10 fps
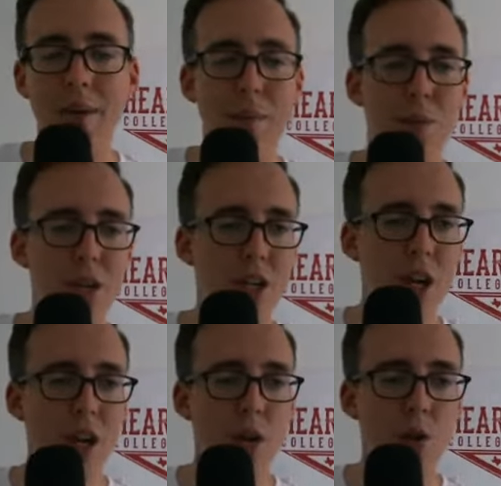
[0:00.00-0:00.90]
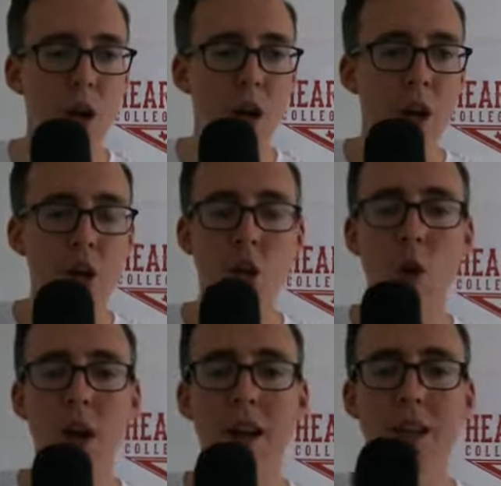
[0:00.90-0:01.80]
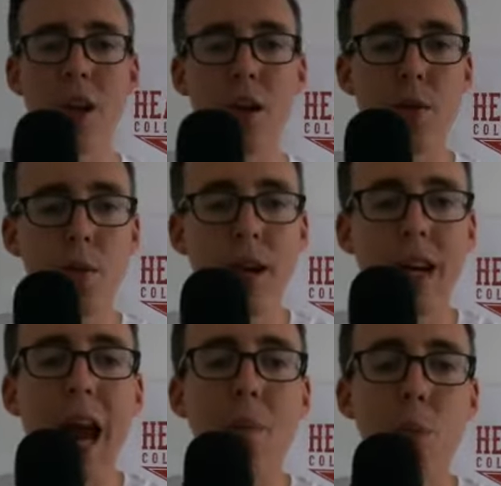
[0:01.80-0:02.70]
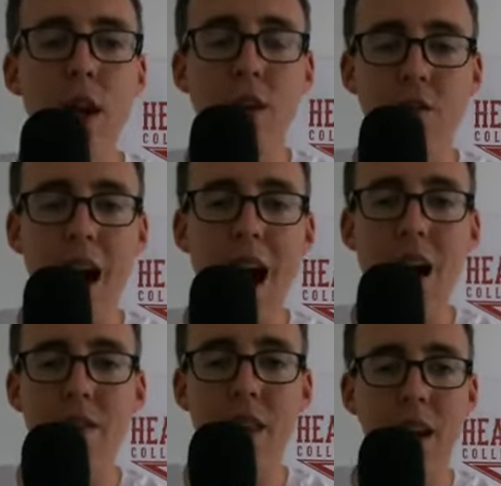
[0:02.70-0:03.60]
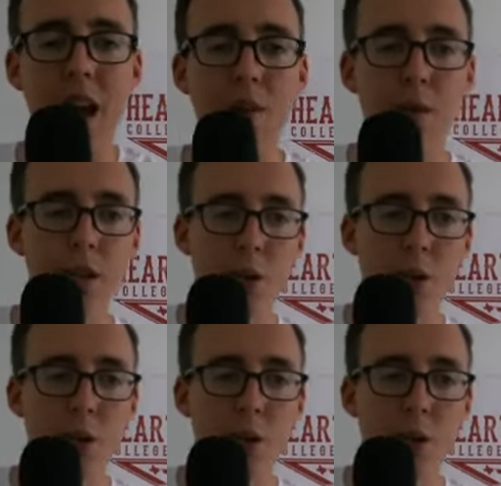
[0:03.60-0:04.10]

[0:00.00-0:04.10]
Appreciate you joining us here as we recap week 5 in the conference.